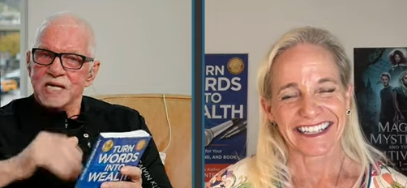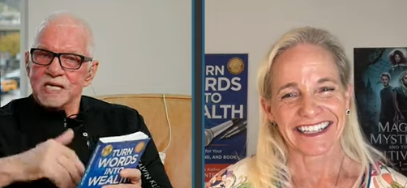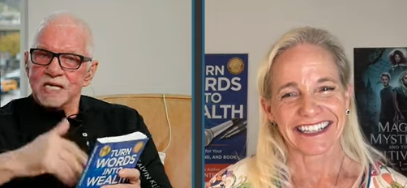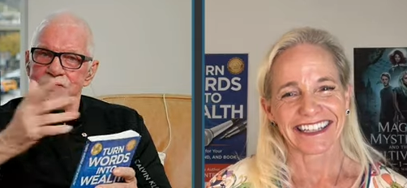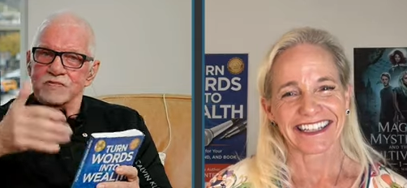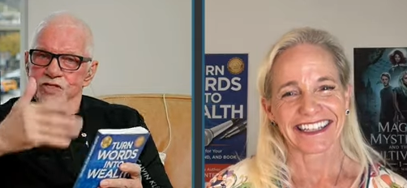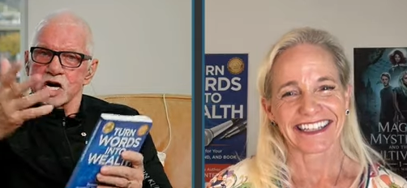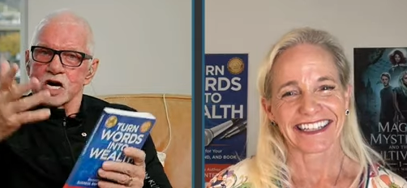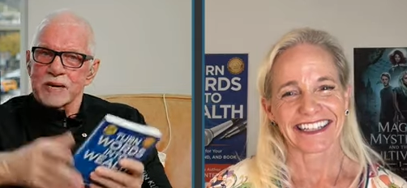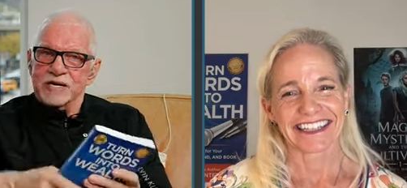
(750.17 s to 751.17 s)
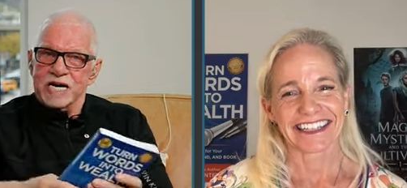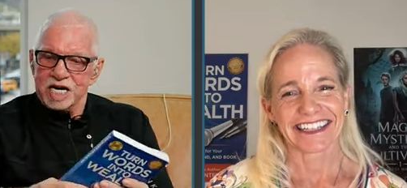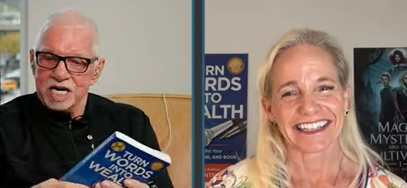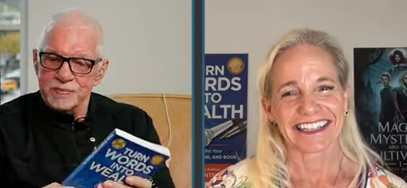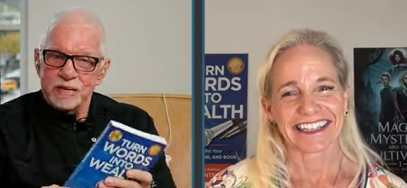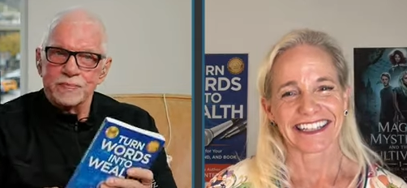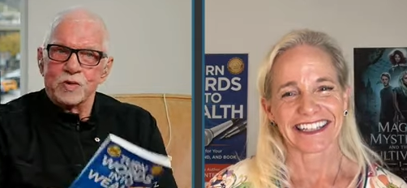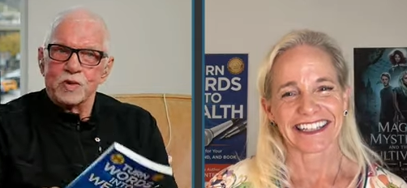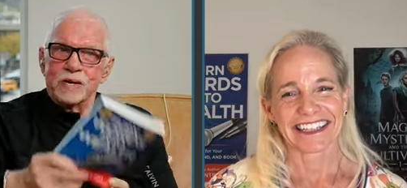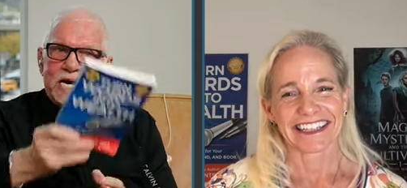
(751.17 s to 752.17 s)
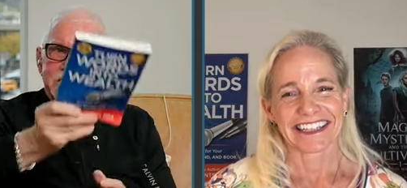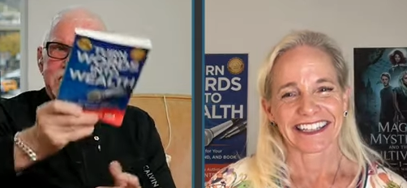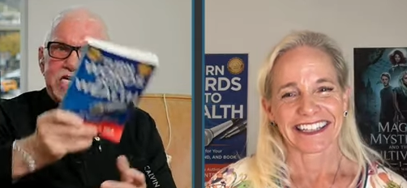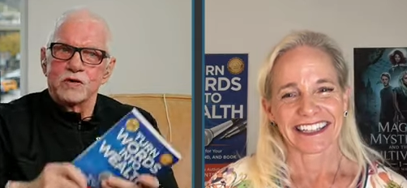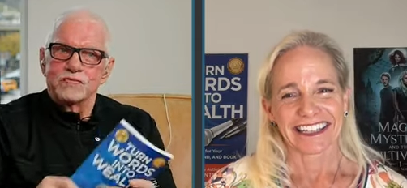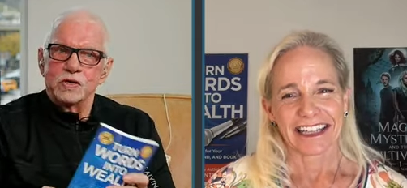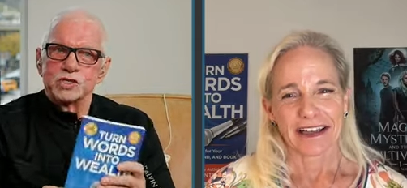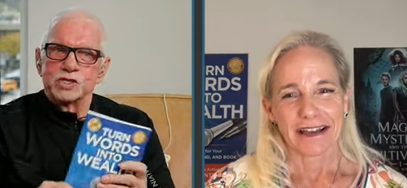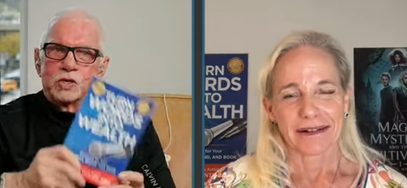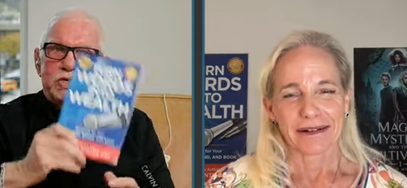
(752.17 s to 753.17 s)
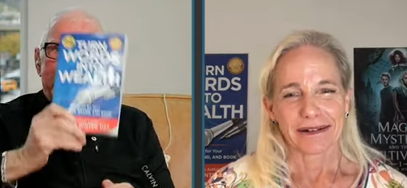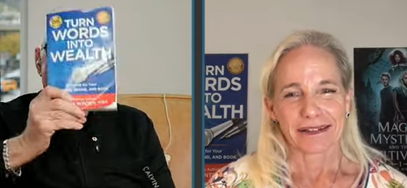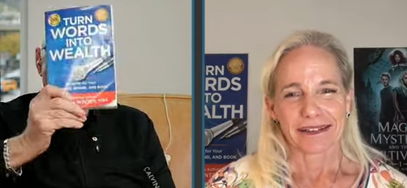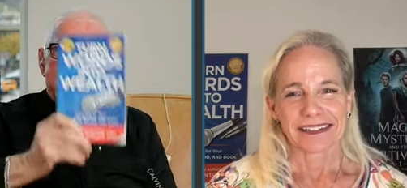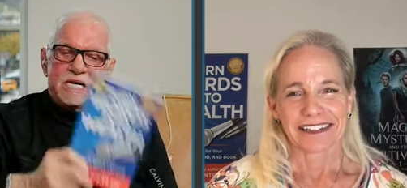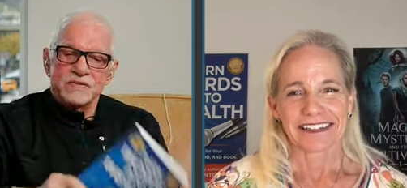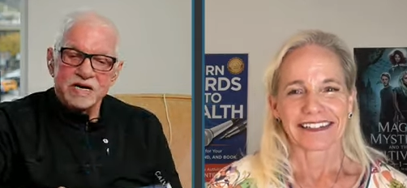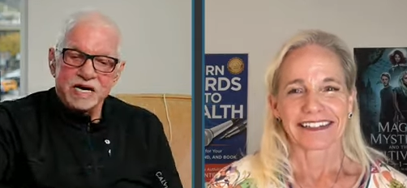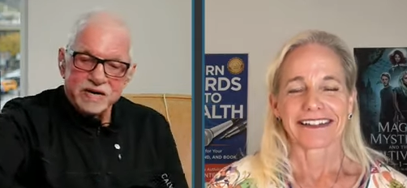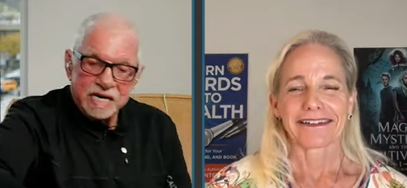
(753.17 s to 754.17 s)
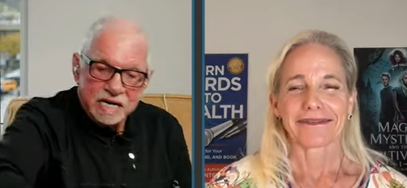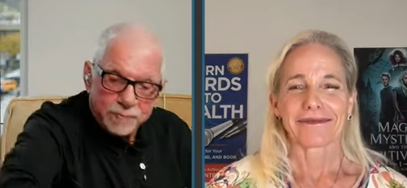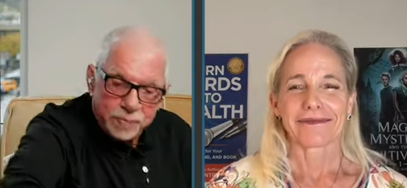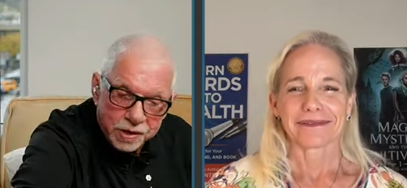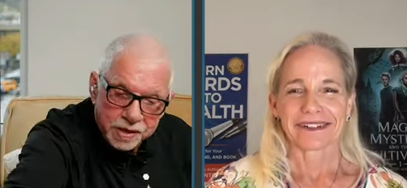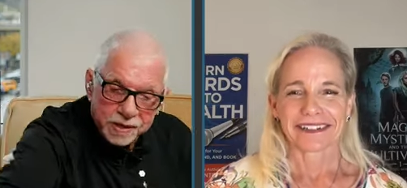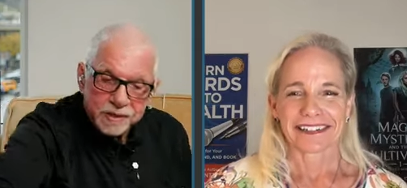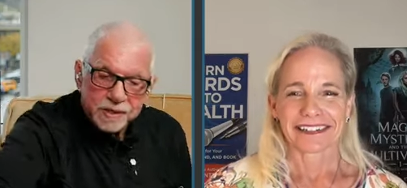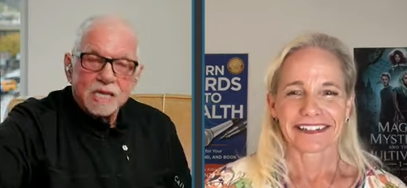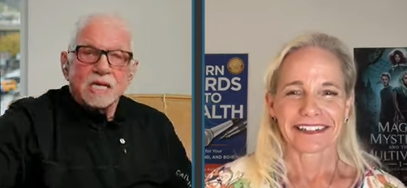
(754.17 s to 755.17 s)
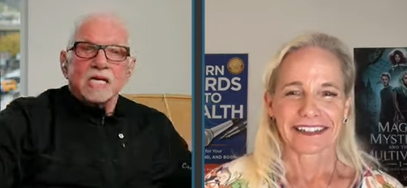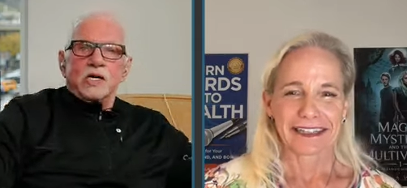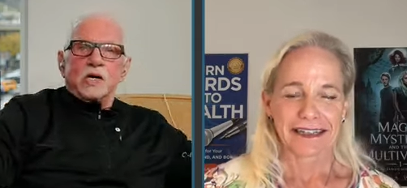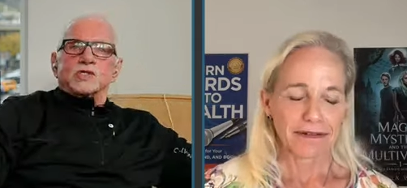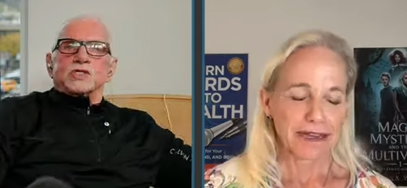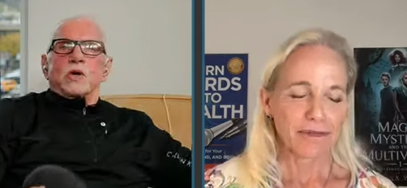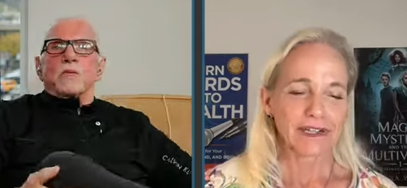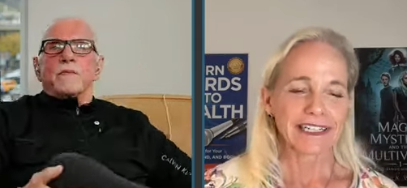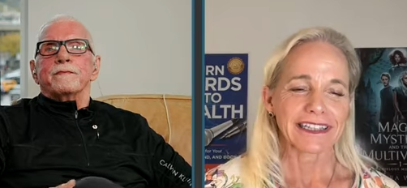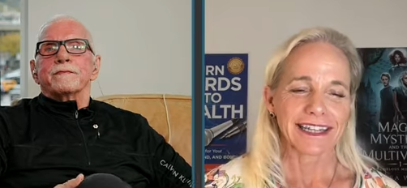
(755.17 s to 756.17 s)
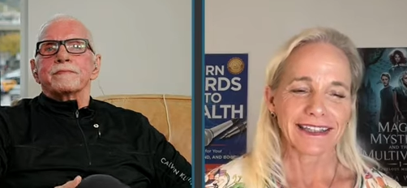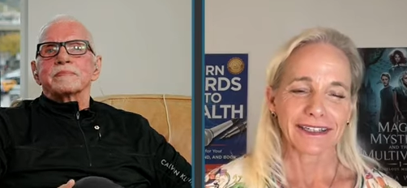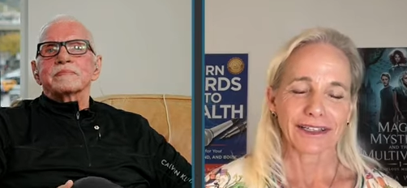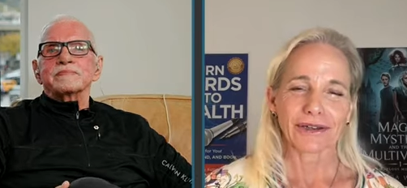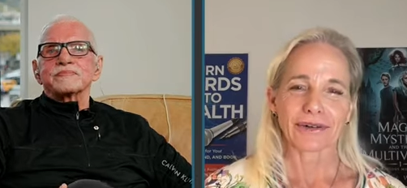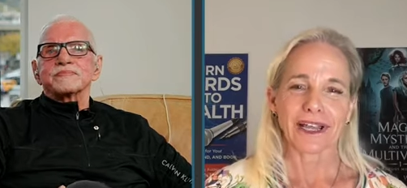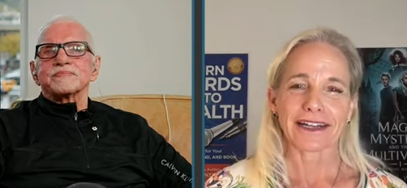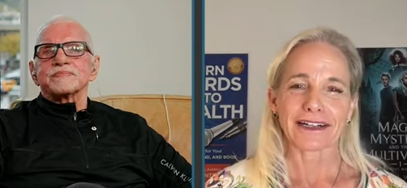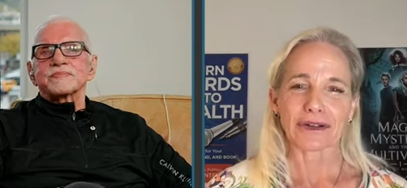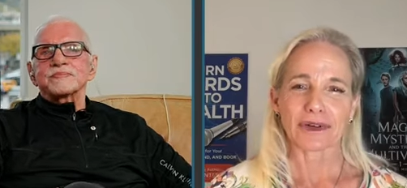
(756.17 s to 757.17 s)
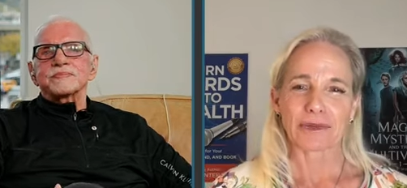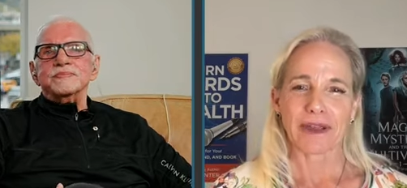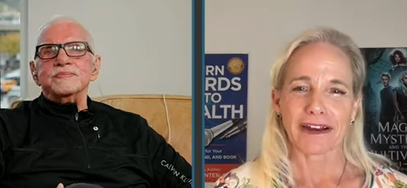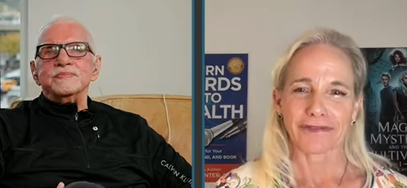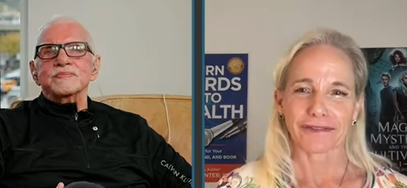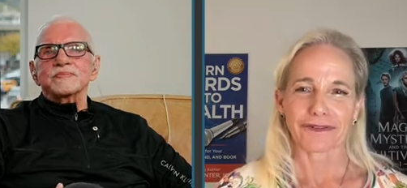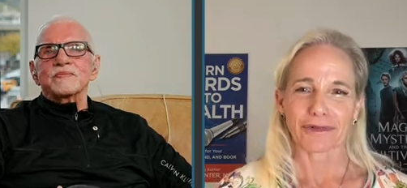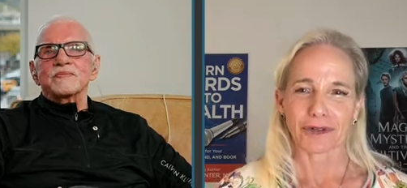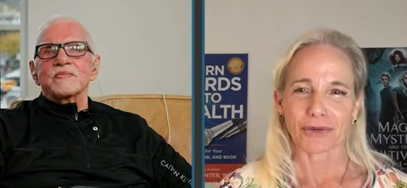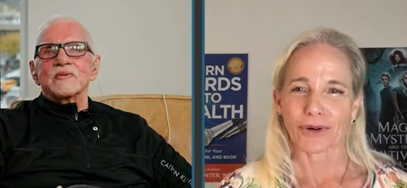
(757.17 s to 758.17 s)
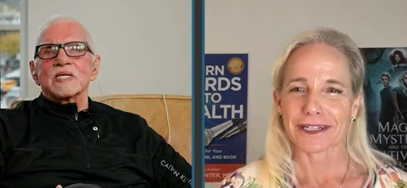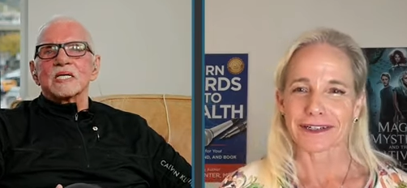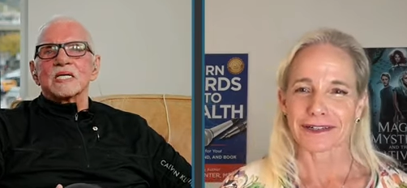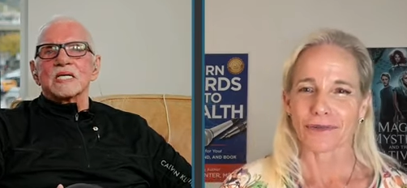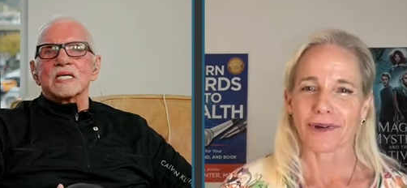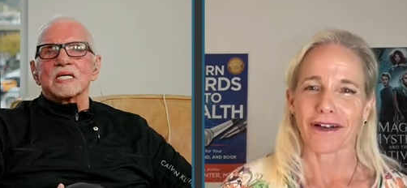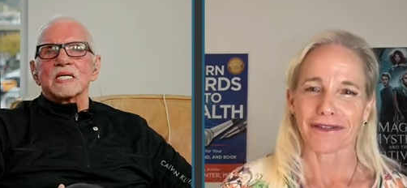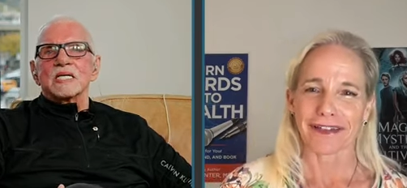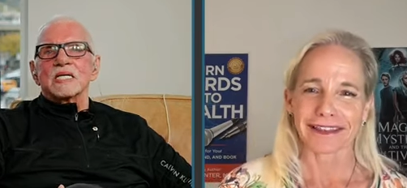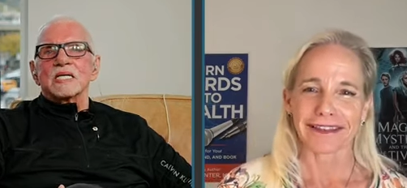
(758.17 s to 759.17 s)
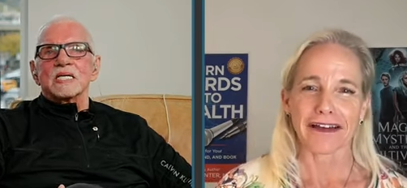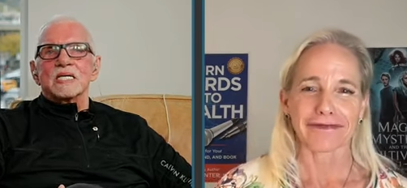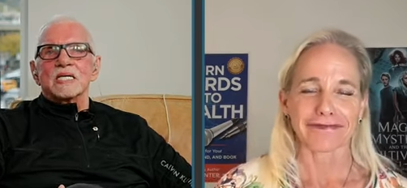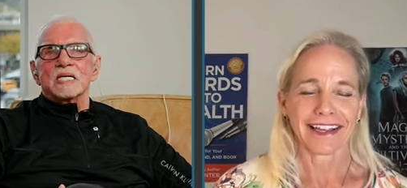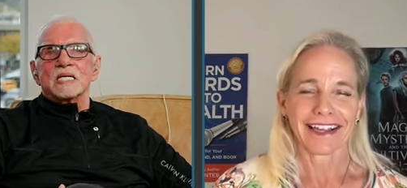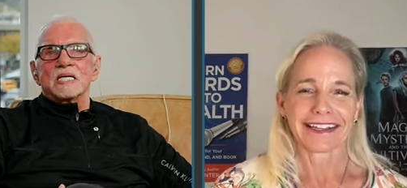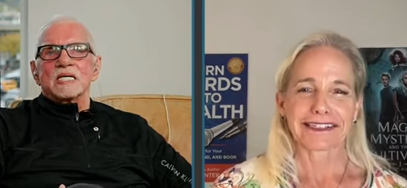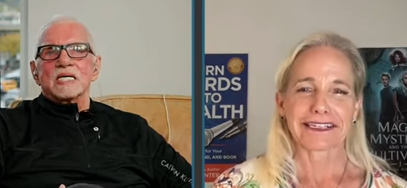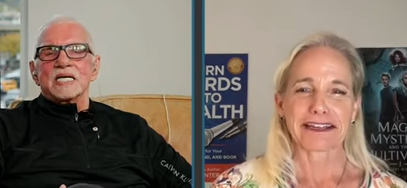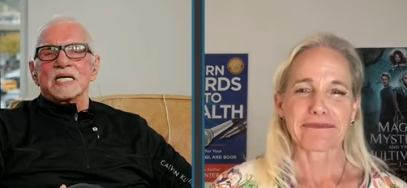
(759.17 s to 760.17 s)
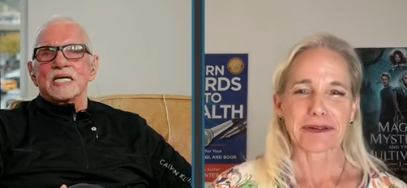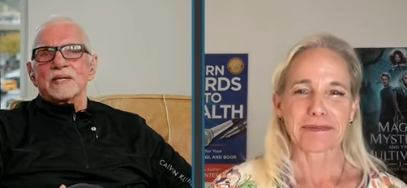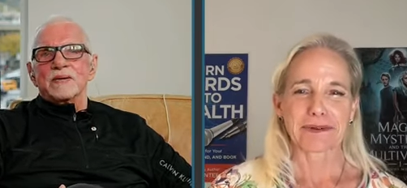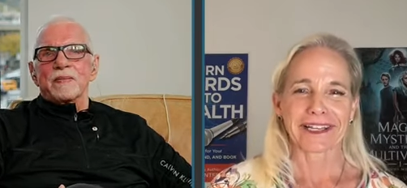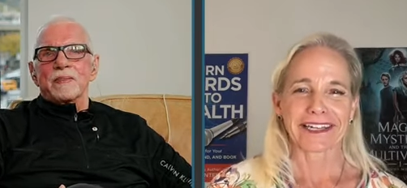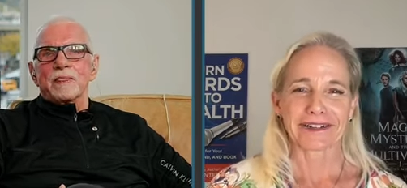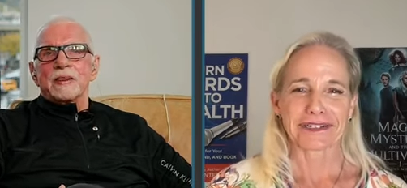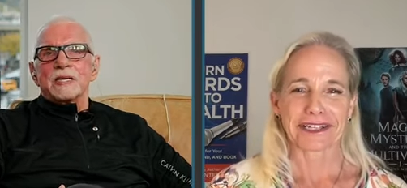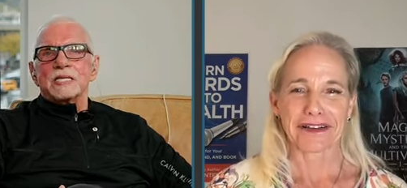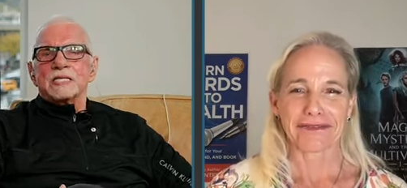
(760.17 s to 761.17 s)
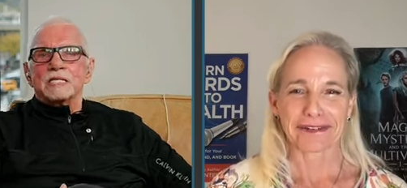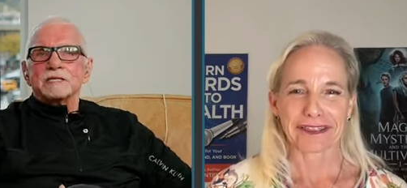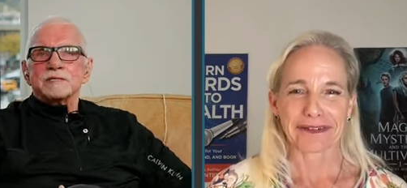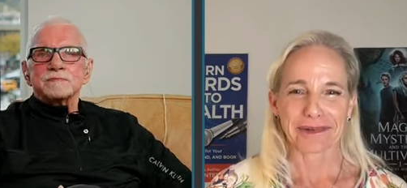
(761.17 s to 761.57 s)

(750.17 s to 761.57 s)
Speaker 1: you know, we'll talk about that a little bit more, but I see it over your shoulder and very, very important you know so well, i'm
Speaker 2: really glad that you're getting so much benefit from turn words into wealth i love seeing people like yourself with the